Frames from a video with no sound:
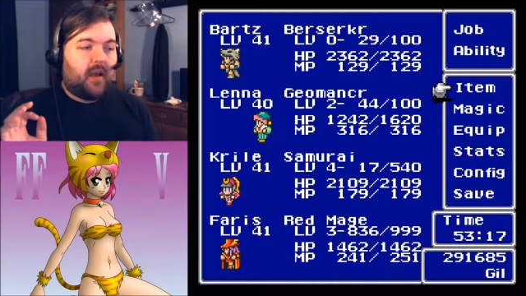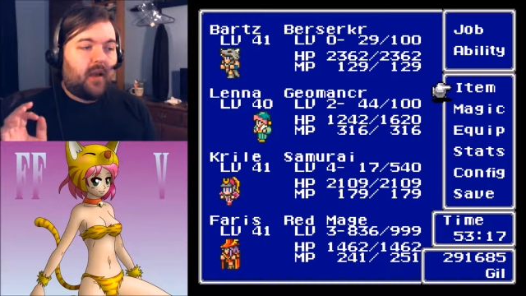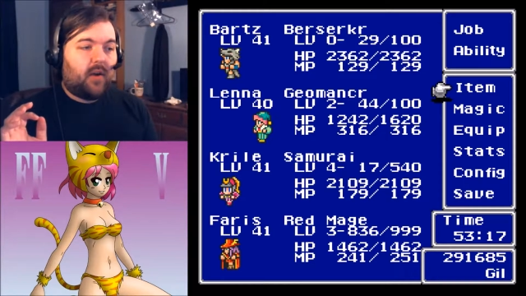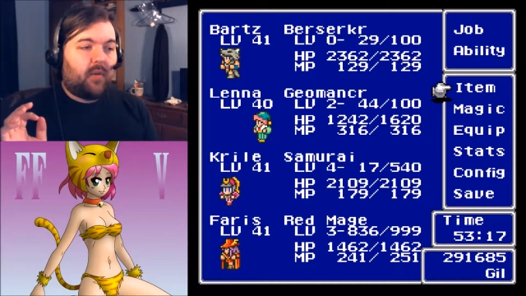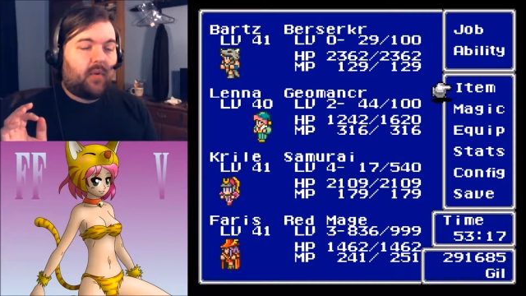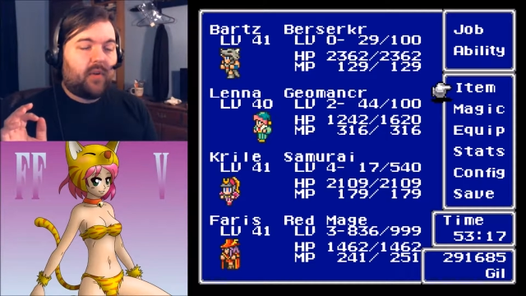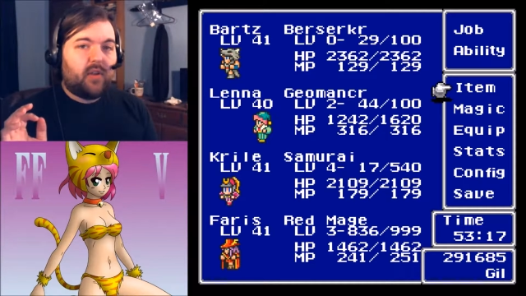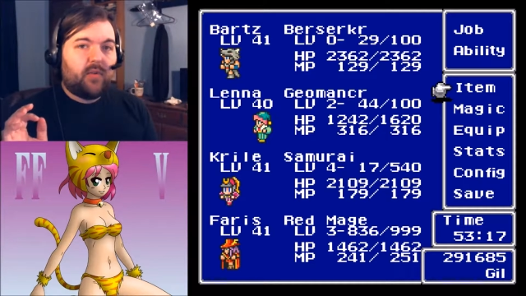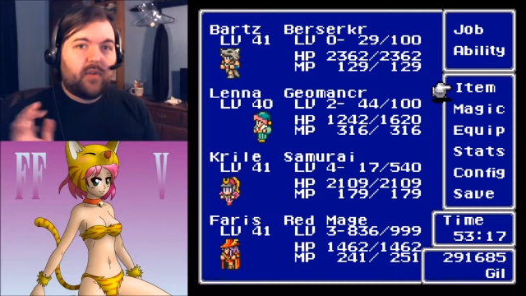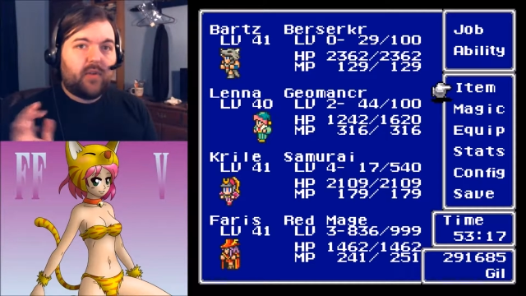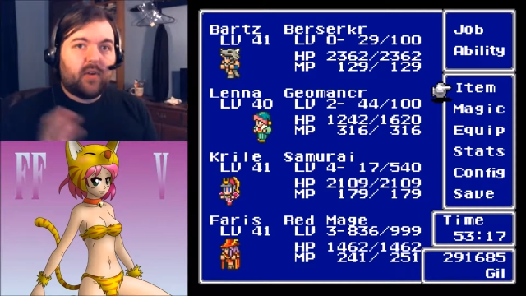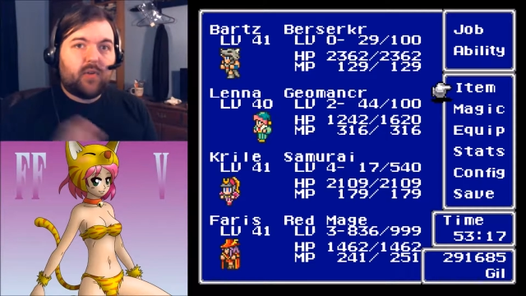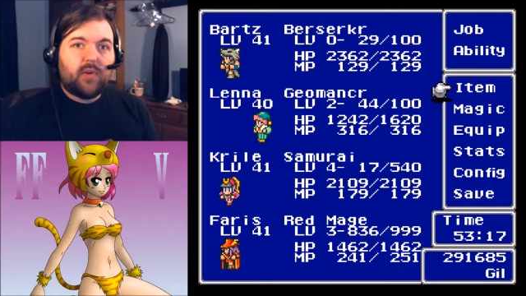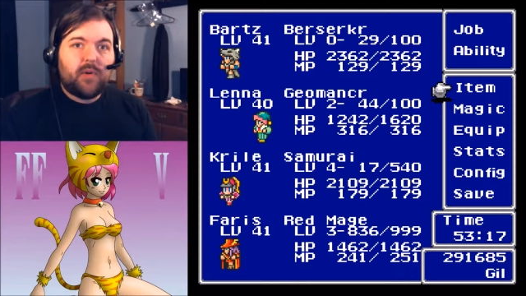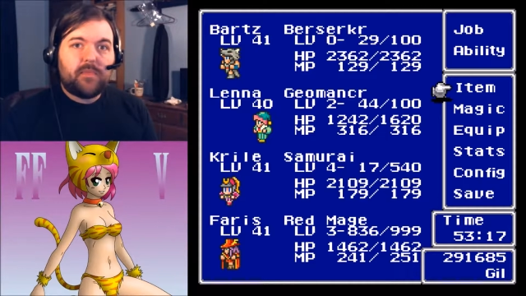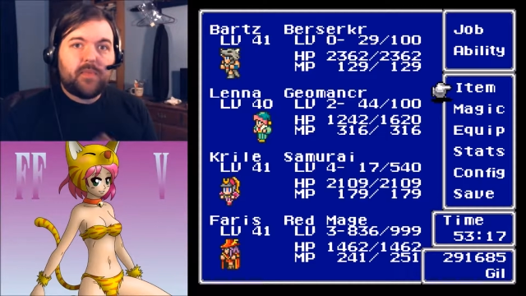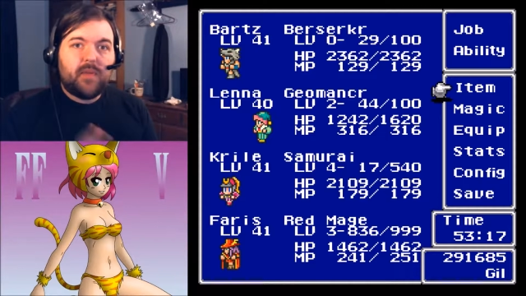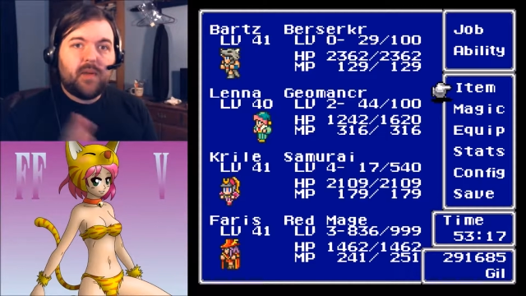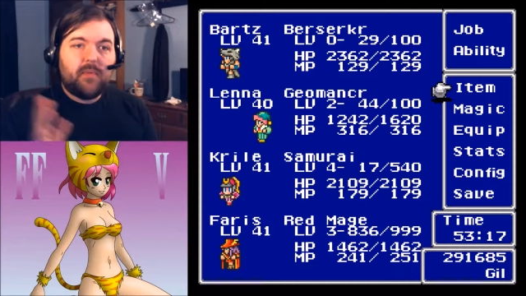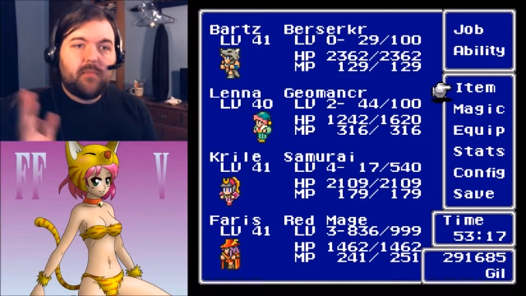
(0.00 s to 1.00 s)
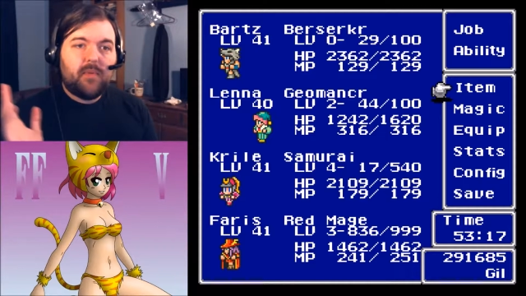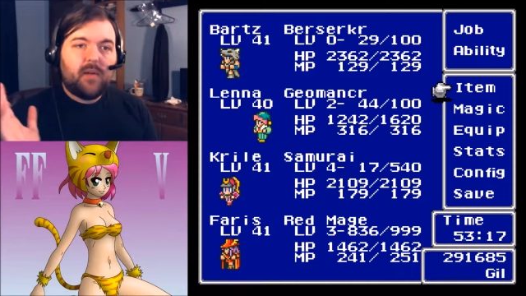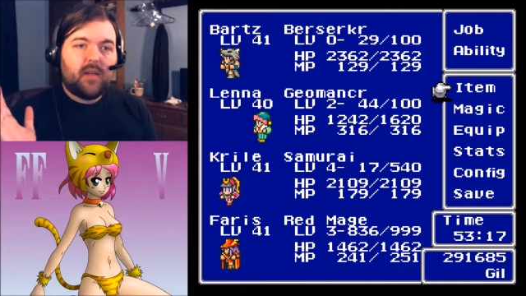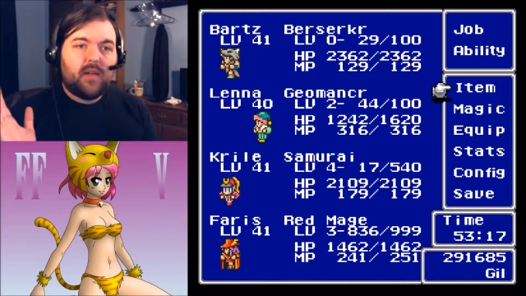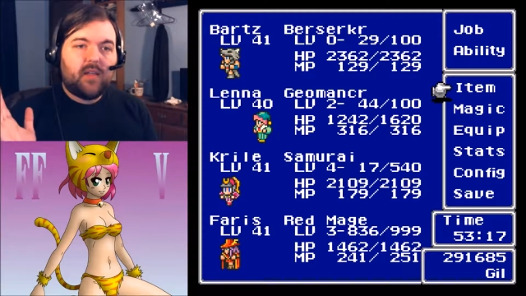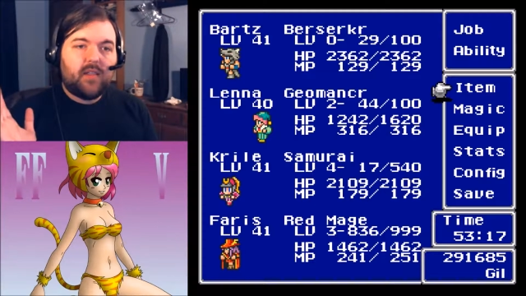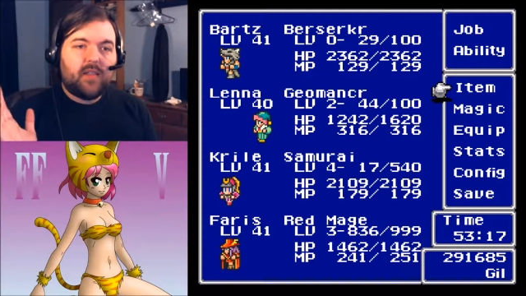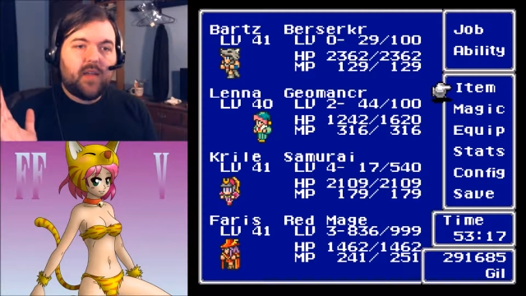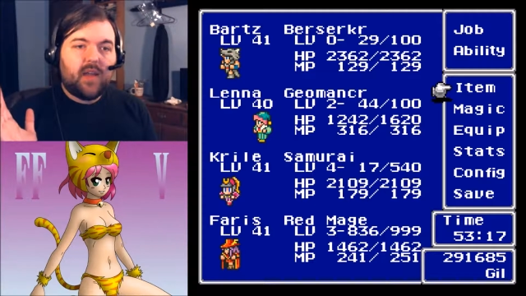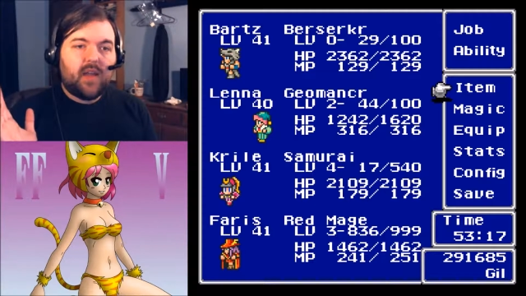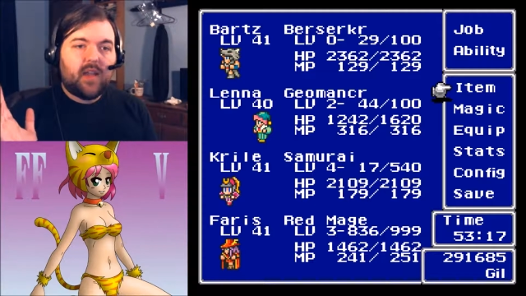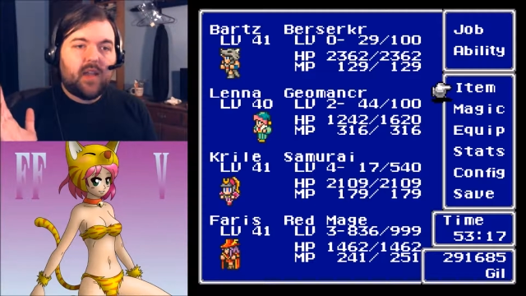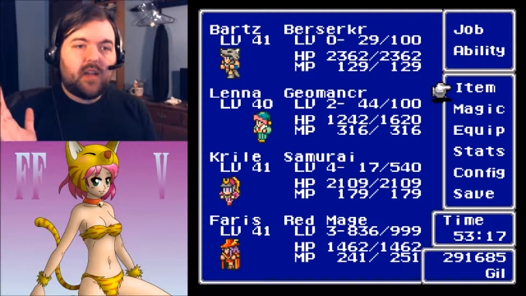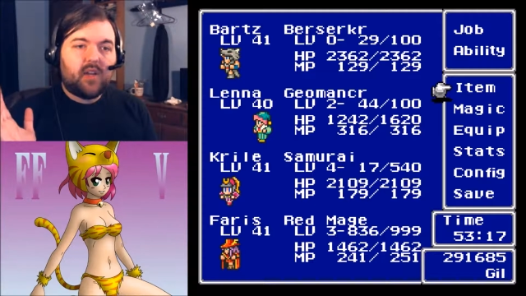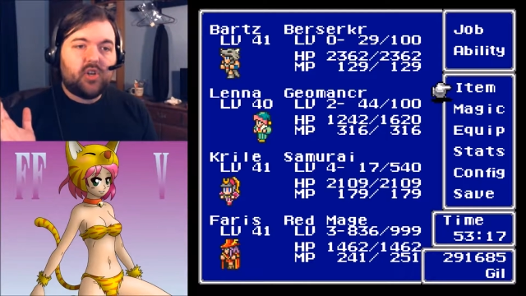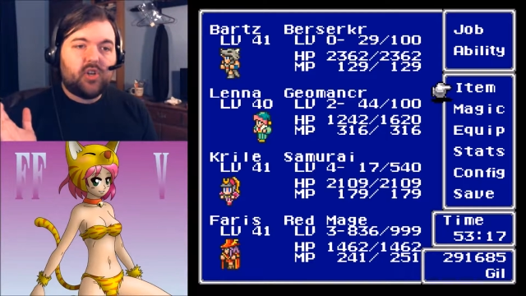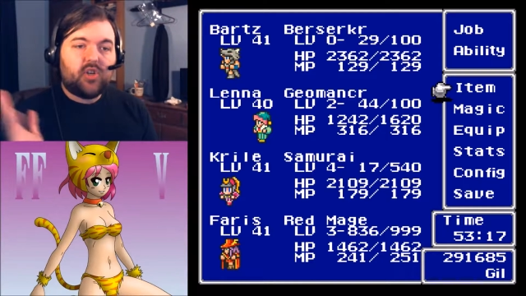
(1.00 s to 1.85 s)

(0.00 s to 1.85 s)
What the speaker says: when you equip them, they